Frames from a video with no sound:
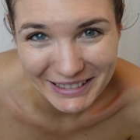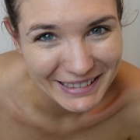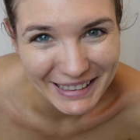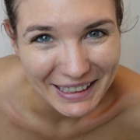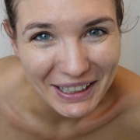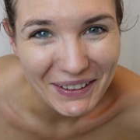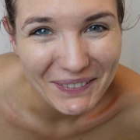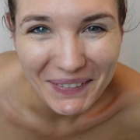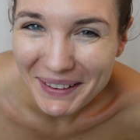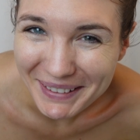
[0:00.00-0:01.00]
just gonna
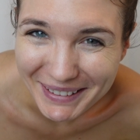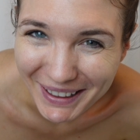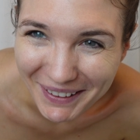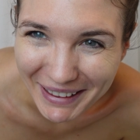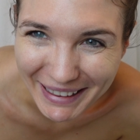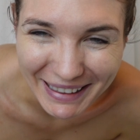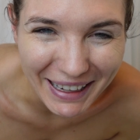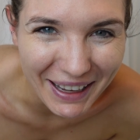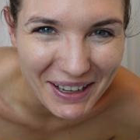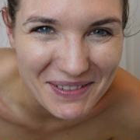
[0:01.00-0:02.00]
keep going,
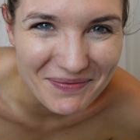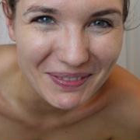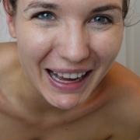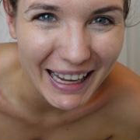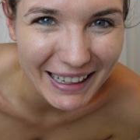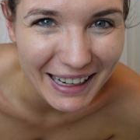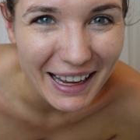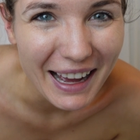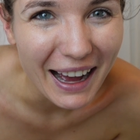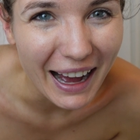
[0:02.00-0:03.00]
but
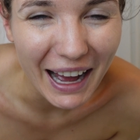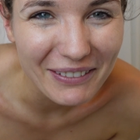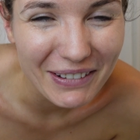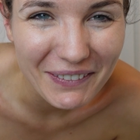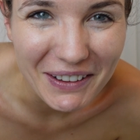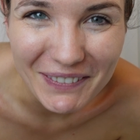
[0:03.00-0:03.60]
I will be